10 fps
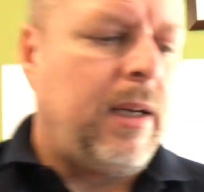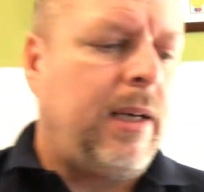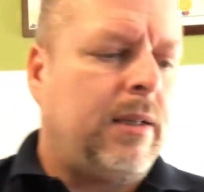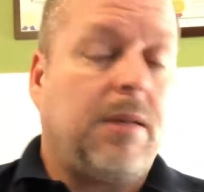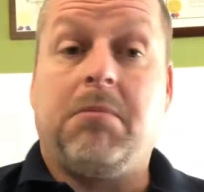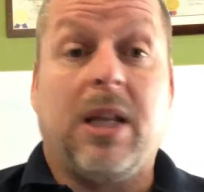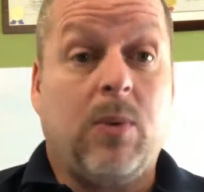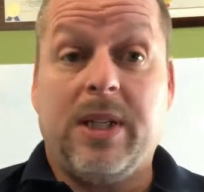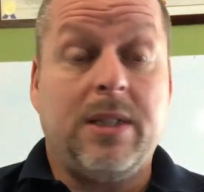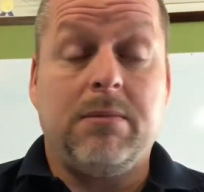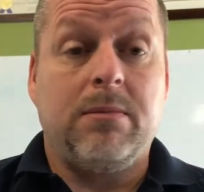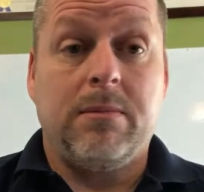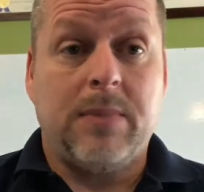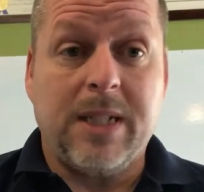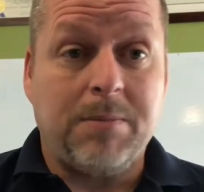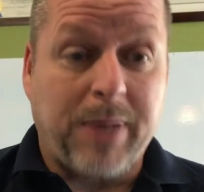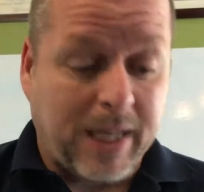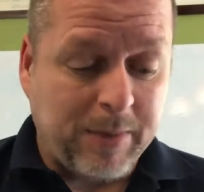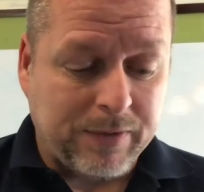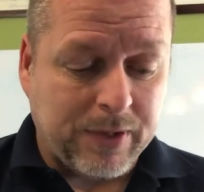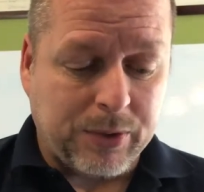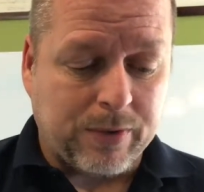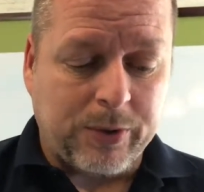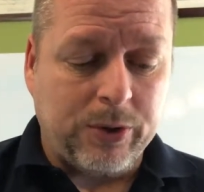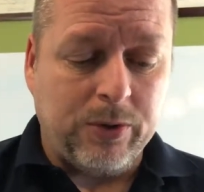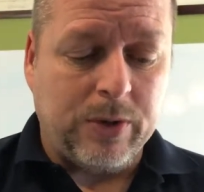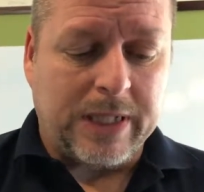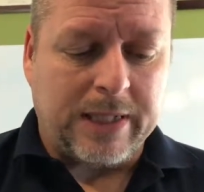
And by the way, they didn't pay me for this review.